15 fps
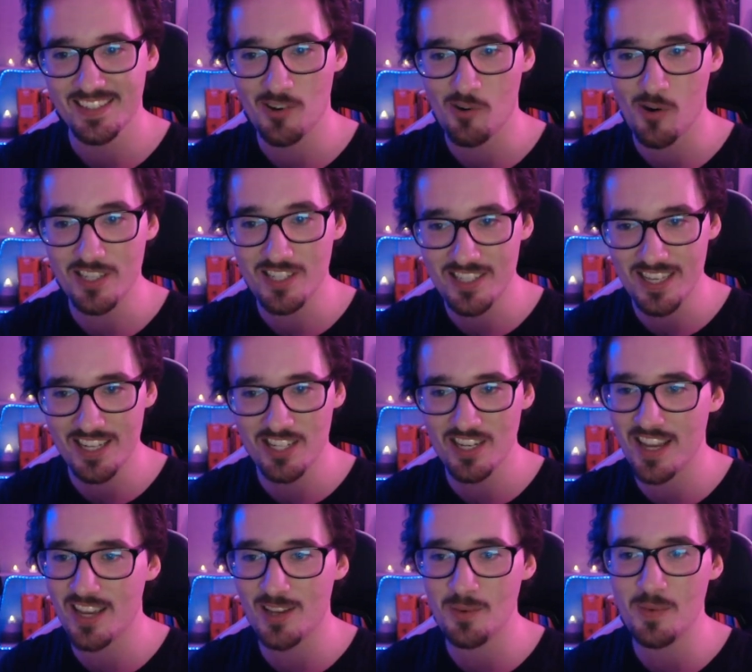Cross stitch.
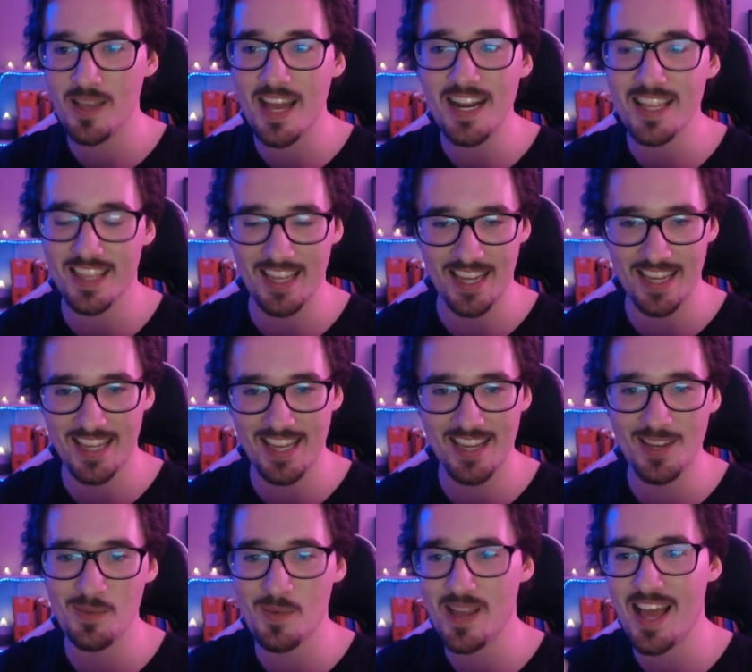It could be anything. It
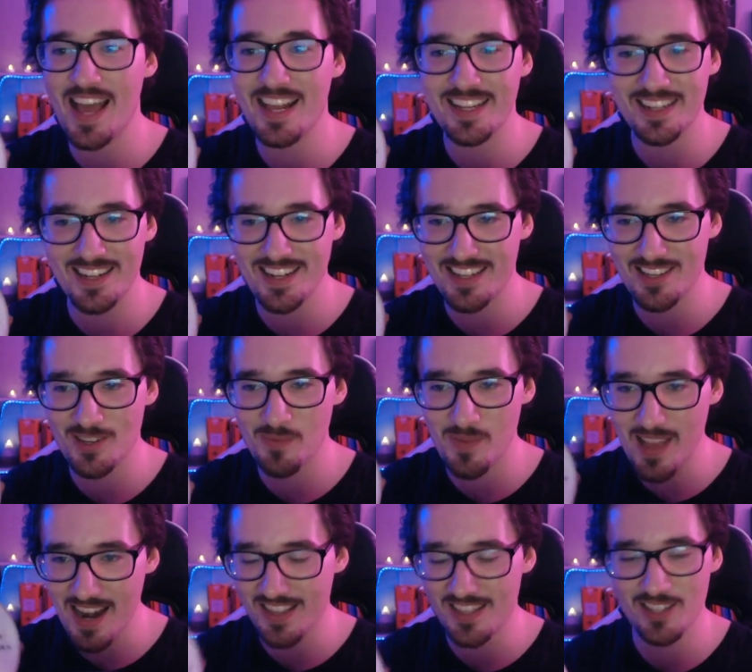could be
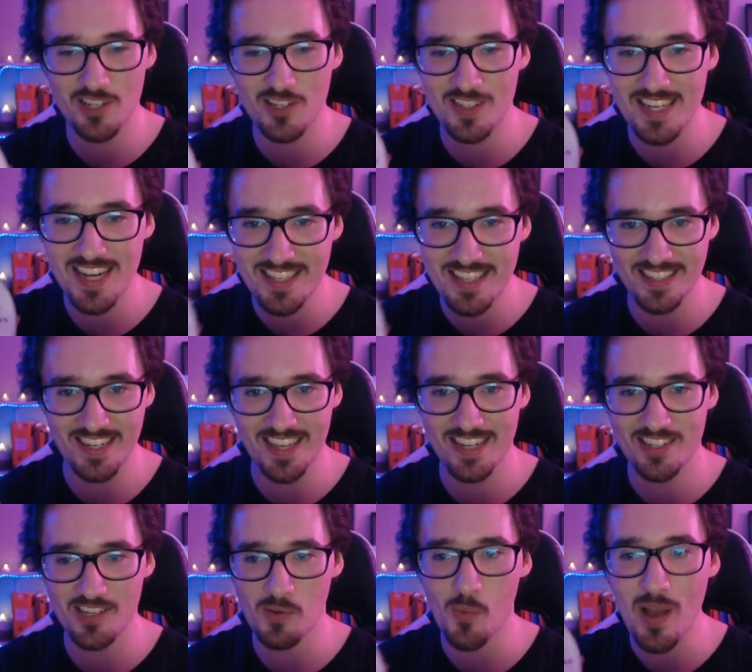anything. She's knitted
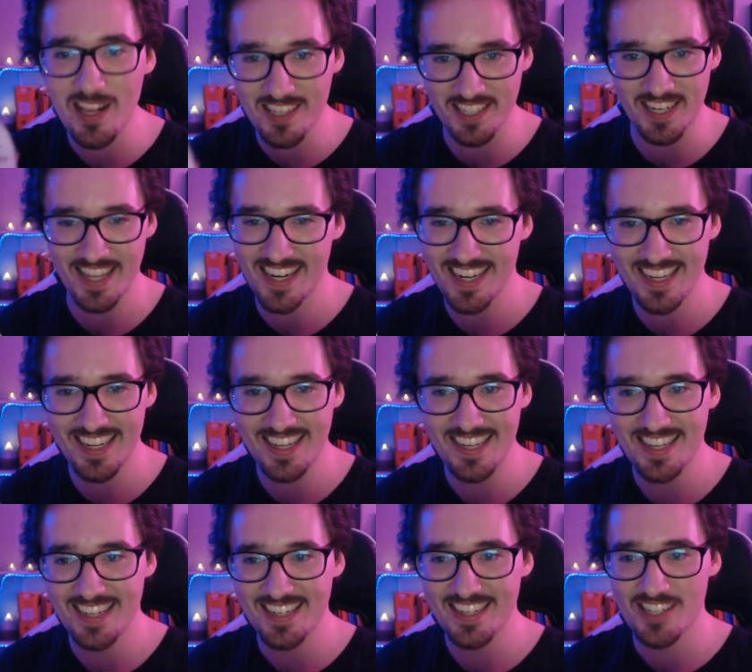it. She welded it.
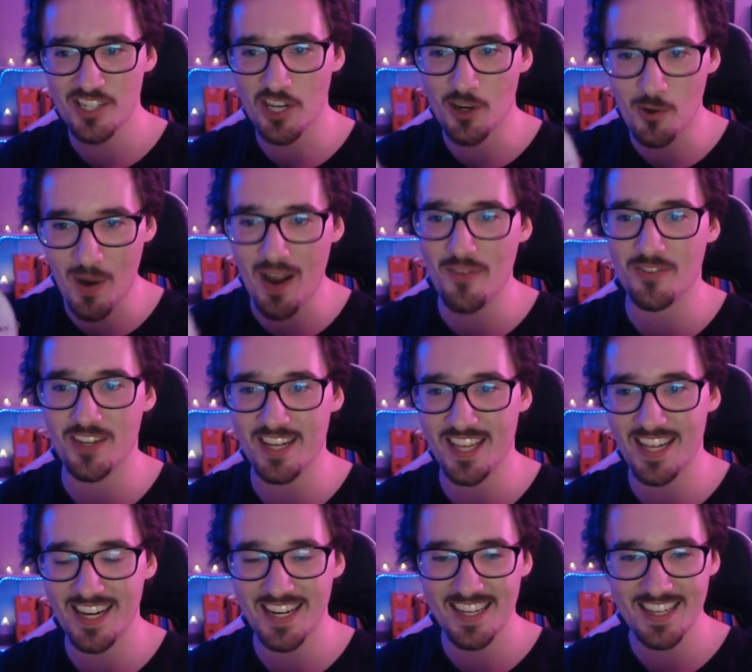She crafted it.
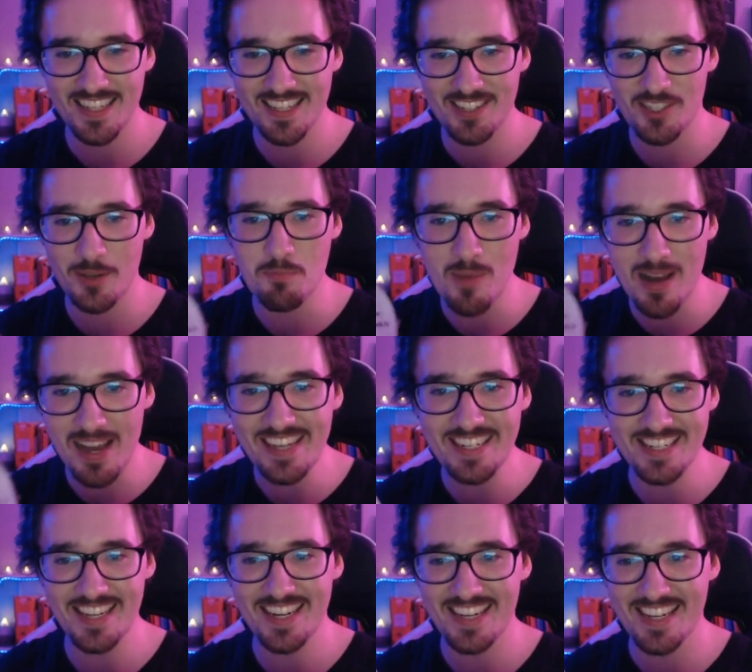She mined it.